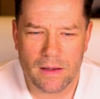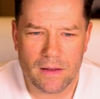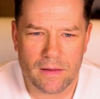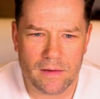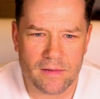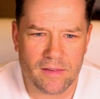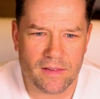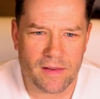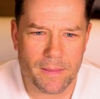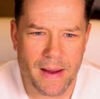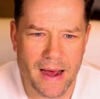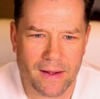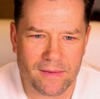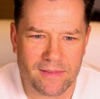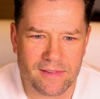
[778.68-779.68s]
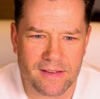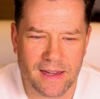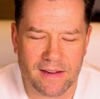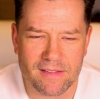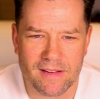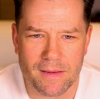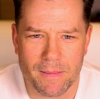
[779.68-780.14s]
this is about
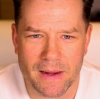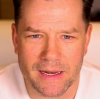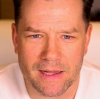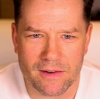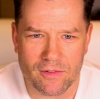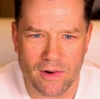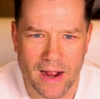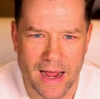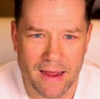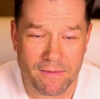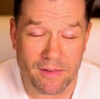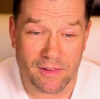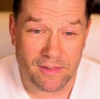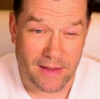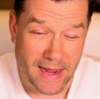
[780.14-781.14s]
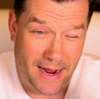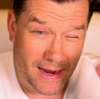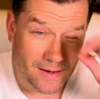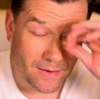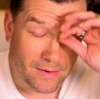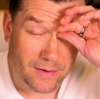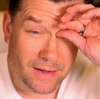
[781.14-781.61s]
60-minute drive to
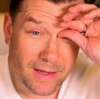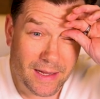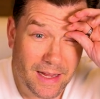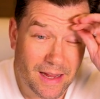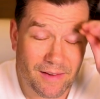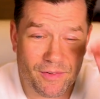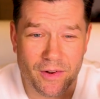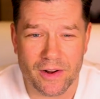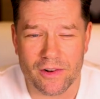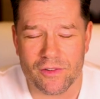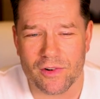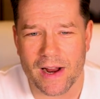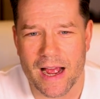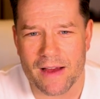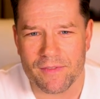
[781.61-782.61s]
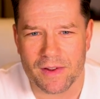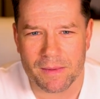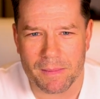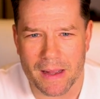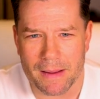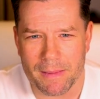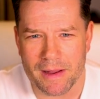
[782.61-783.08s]
Seattle. If you're in traffic,
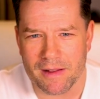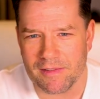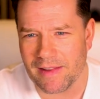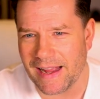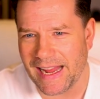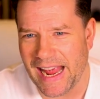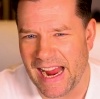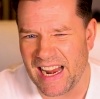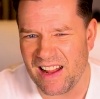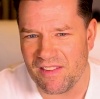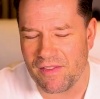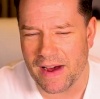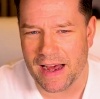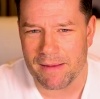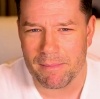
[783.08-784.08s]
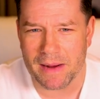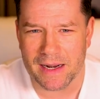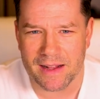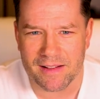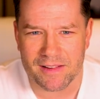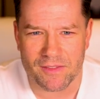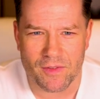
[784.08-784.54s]
maybe it's like 85
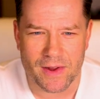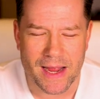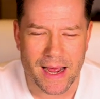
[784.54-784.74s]
minutes if you